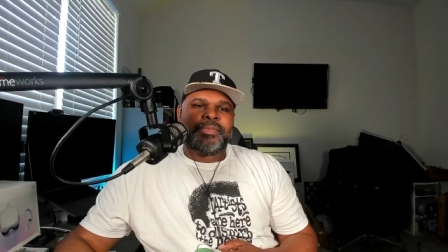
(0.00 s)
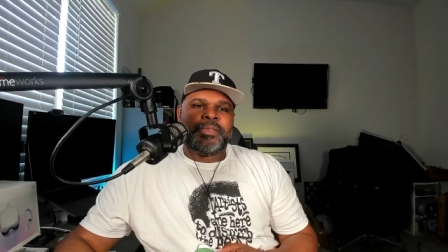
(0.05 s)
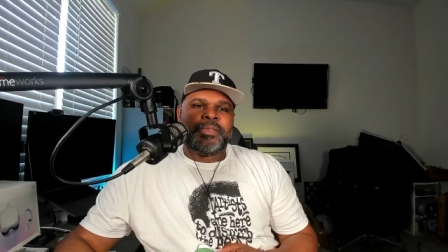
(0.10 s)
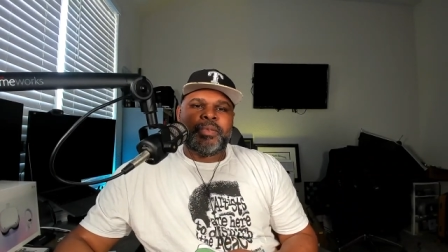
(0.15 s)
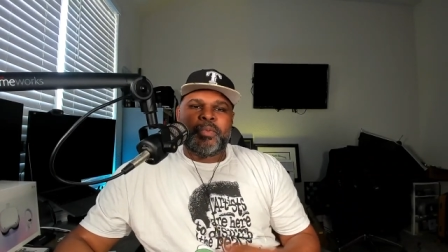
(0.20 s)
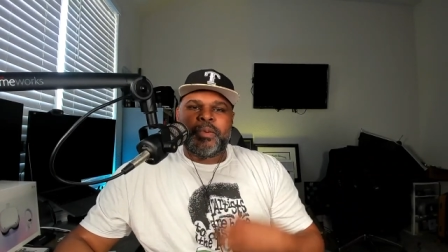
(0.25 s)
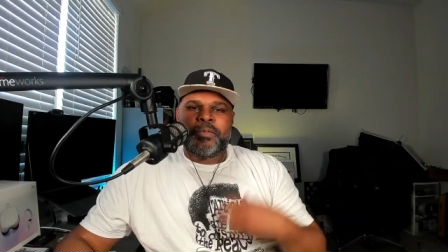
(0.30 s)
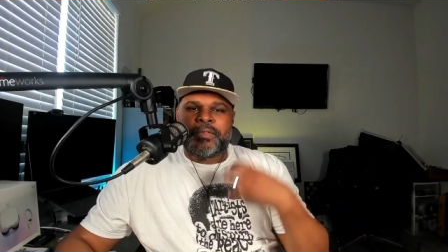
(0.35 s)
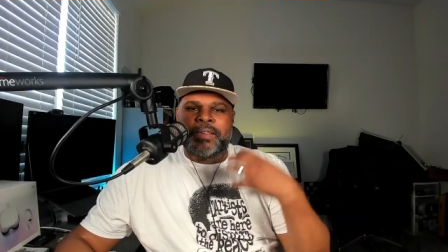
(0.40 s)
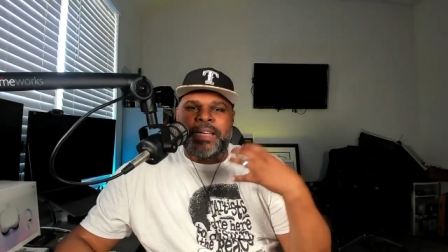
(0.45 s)

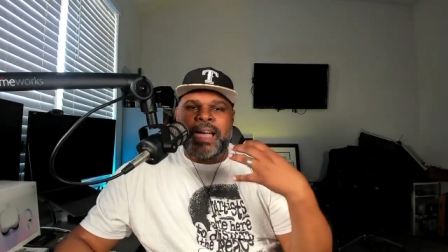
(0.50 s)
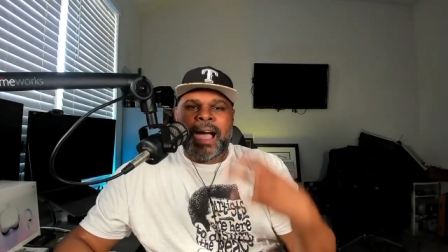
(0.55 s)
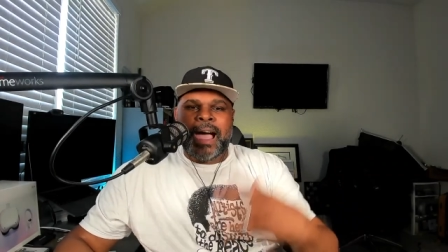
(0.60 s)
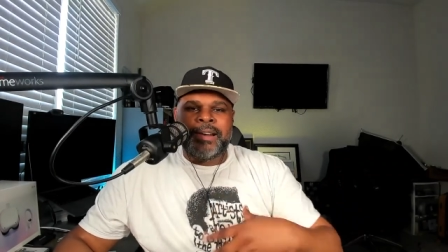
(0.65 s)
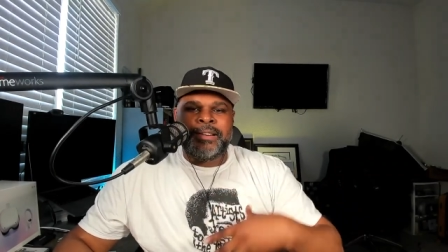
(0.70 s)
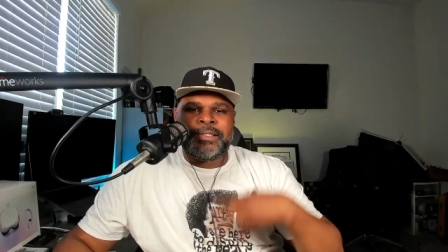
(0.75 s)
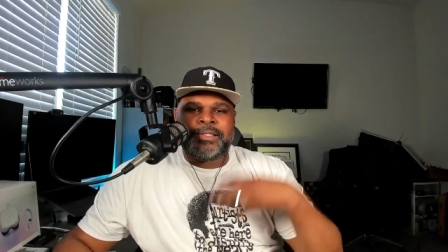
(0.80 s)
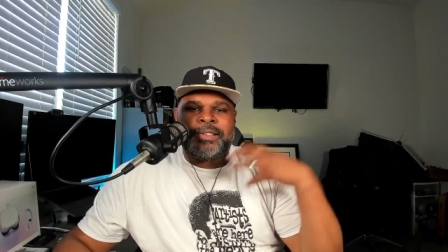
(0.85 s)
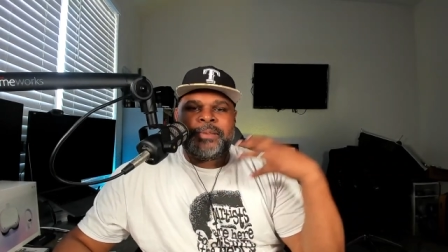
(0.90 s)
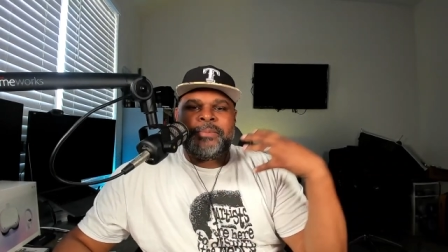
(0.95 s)
We've
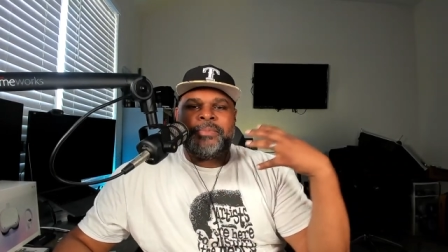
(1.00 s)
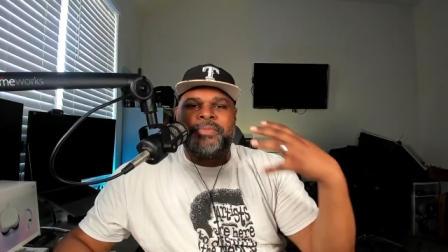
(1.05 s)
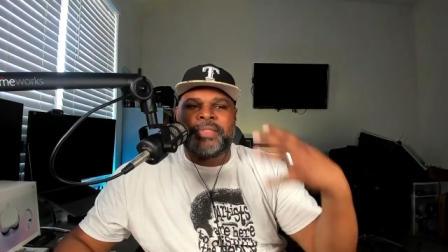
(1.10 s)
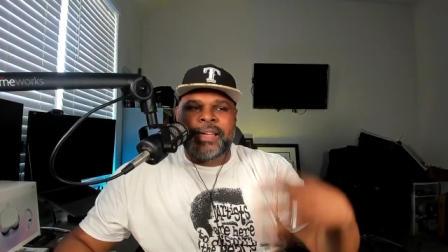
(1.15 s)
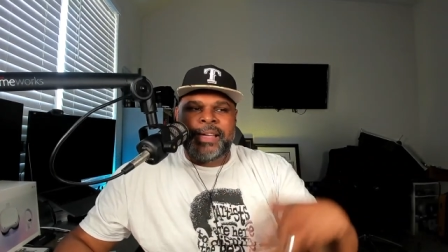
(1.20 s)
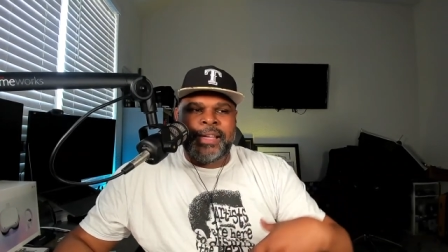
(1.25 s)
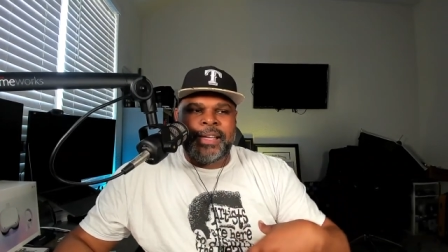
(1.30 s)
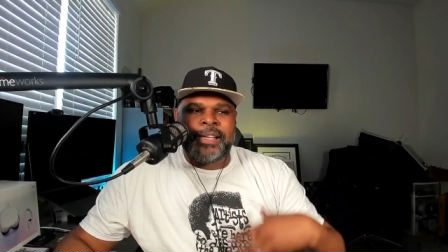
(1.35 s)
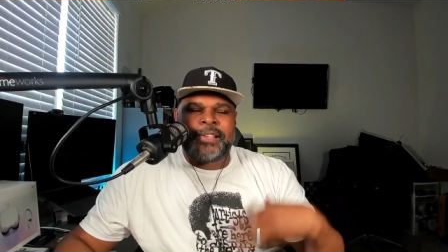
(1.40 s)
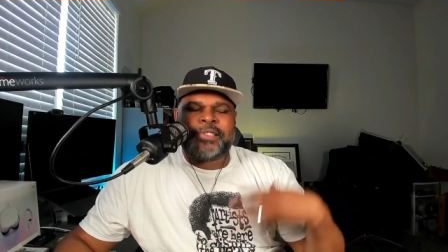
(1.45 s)
gotten some
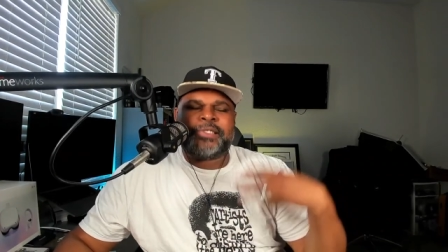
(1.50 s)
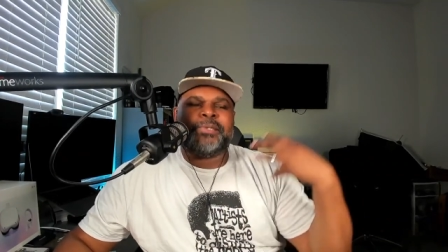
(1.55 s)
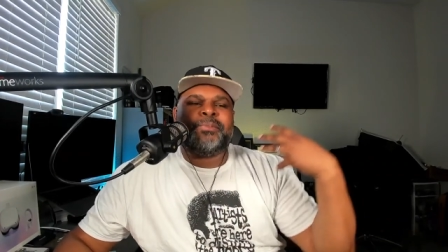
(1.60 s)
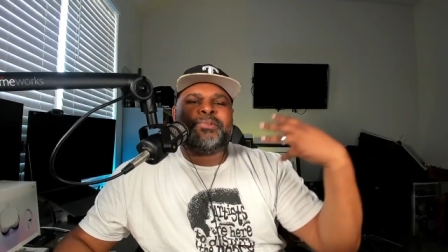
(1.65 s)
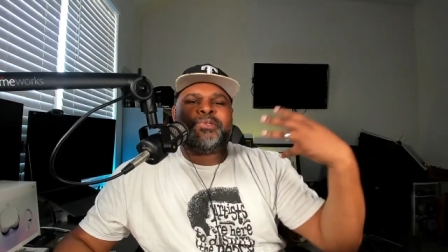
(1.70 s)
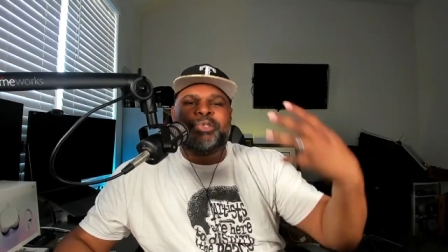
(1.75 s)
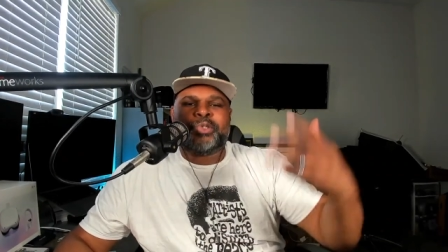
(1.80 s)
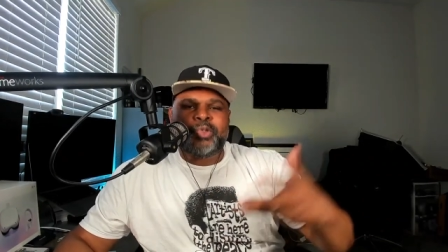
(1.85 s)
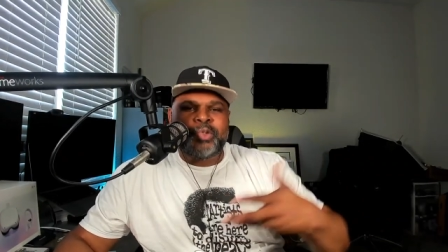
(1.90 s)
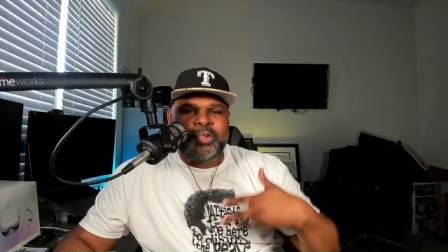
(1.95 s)
things, some
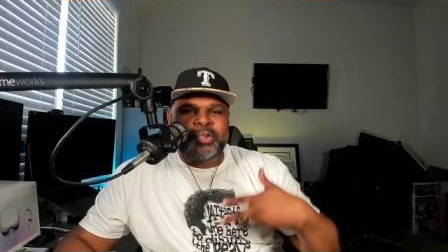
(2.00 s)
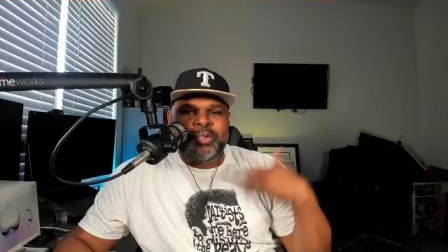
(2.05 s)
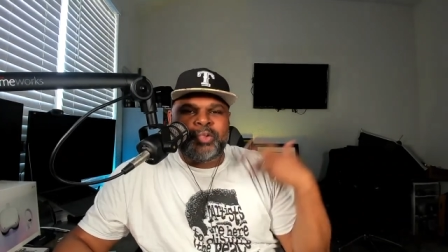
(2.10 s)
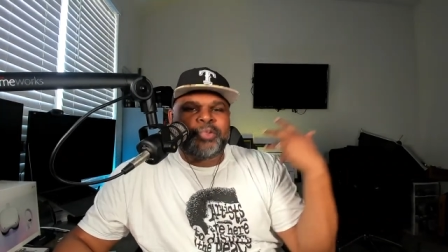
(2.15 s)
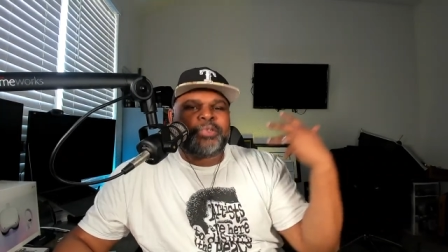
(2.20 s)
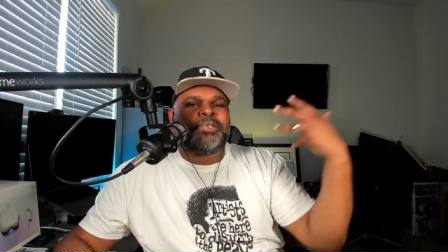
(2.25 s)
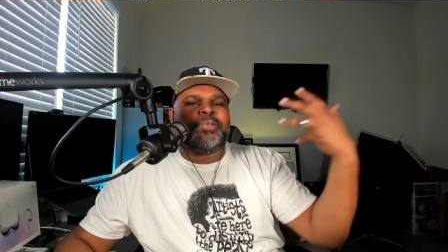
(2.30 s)
tools,